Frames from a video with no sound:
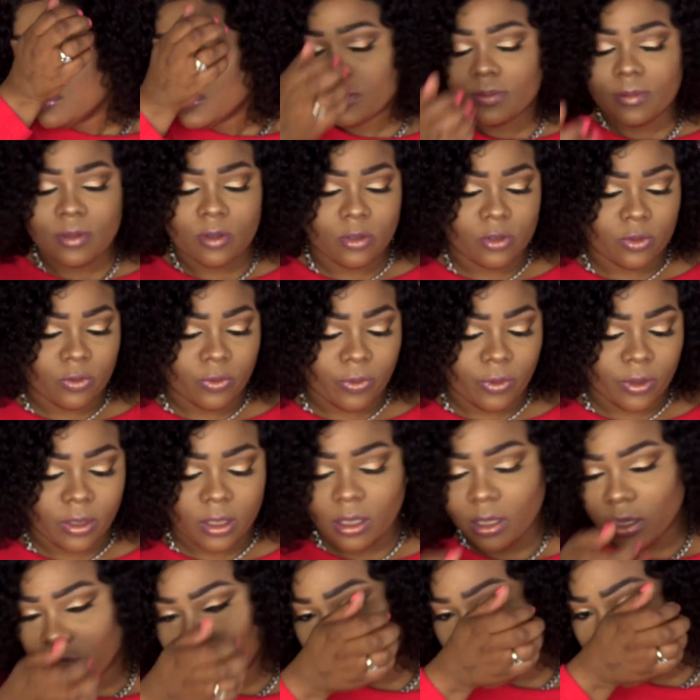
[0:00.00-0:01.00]
Smells
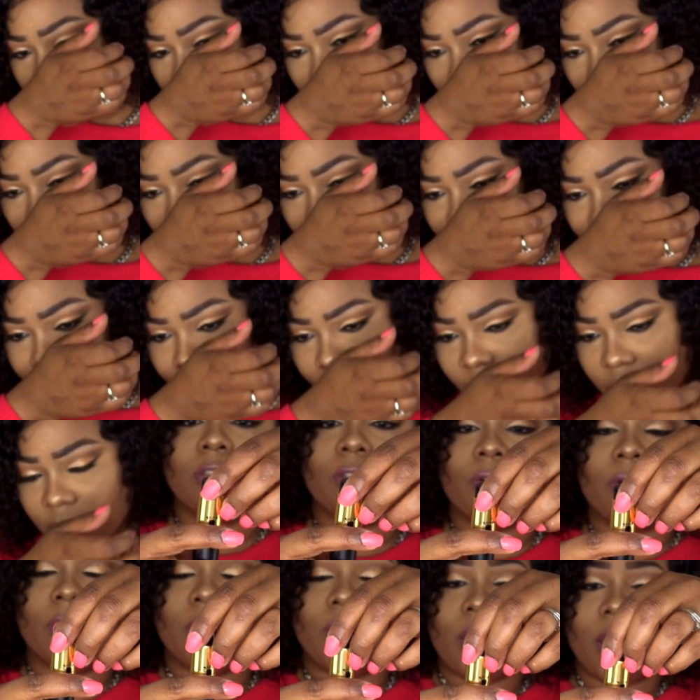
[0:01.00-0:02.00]
really good.
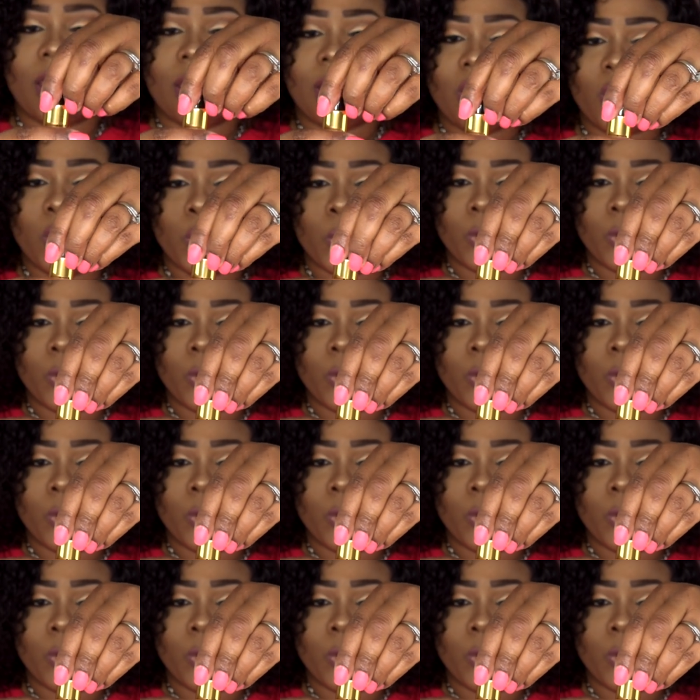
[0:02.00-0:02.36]
So again,